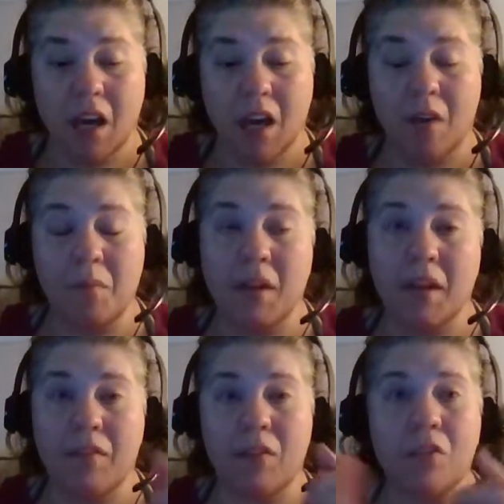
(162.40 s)

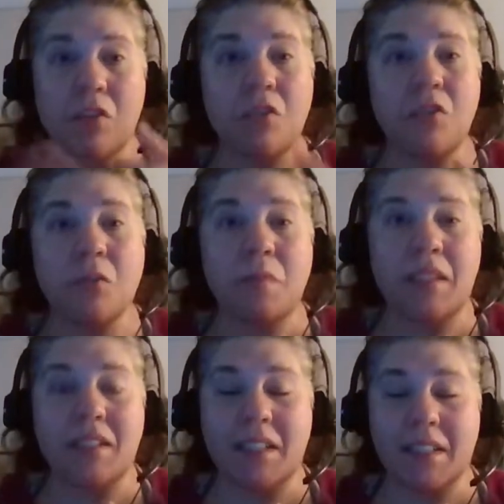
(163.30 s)
If you're new to
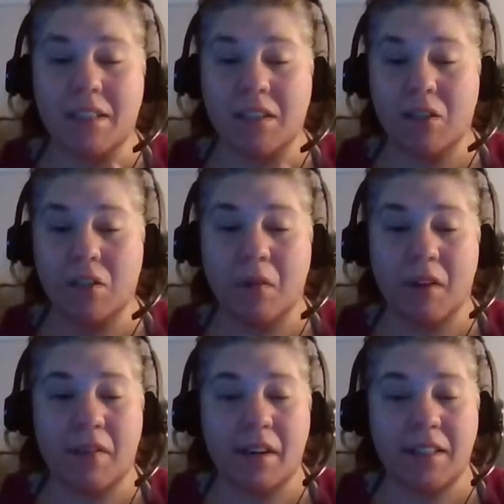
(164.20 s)
business, you
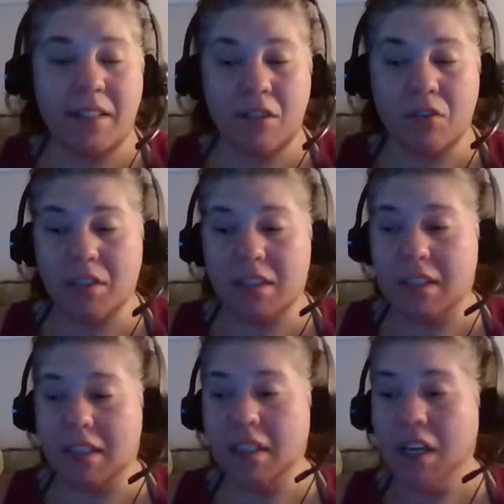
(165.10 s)
might find this
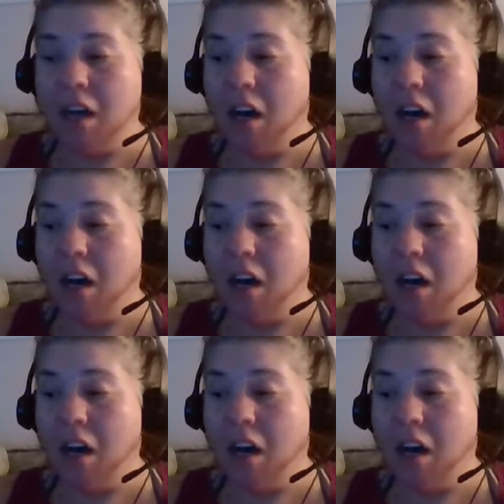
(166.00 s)
interesting.